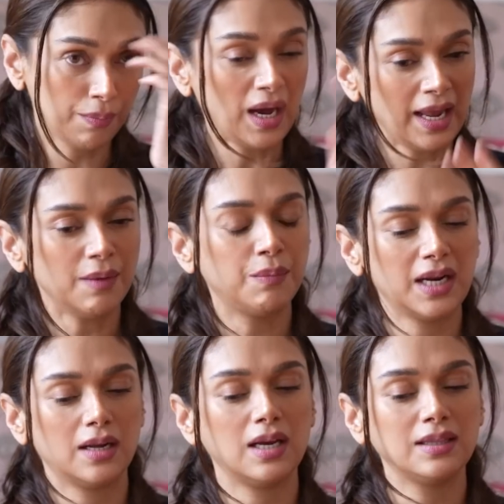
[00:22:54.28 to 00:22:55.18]
uh, and
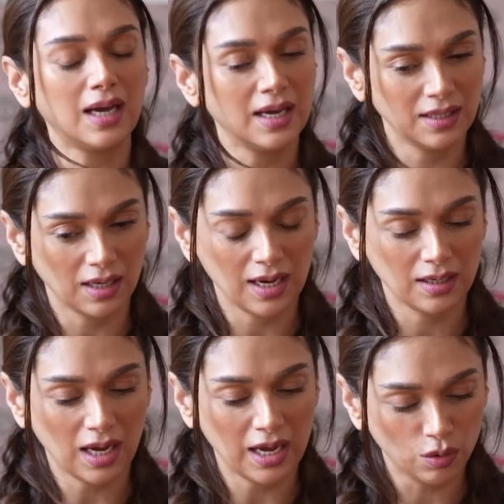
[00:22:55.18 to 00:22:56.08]
but uh, uh,
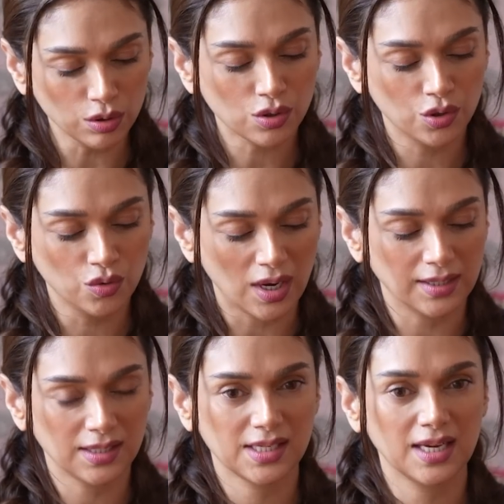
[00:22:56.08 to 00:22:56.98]
uh, I also do
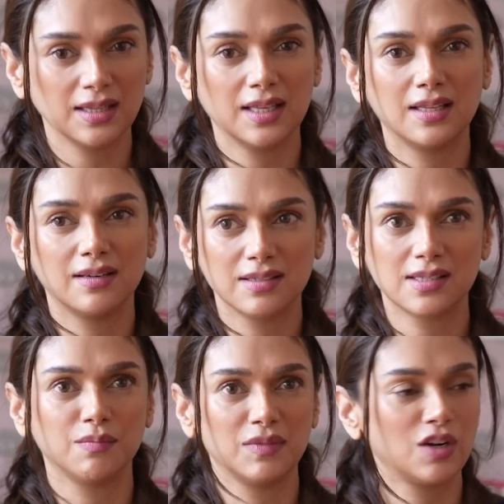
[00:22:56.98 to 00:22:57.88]
understand that there
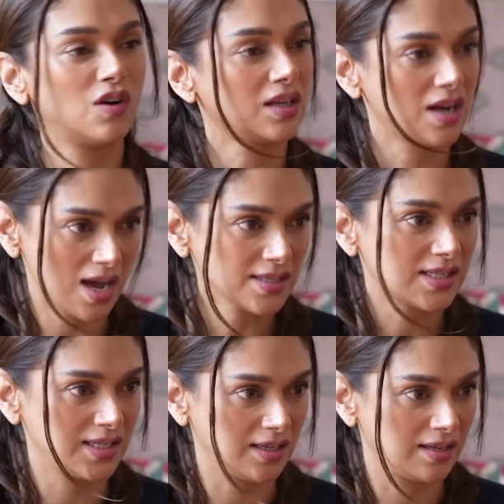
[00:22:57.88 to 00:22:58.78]
is something called
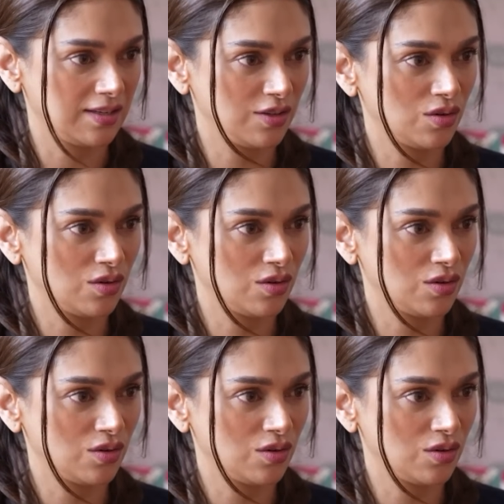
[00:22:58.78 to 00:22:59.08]
casting, you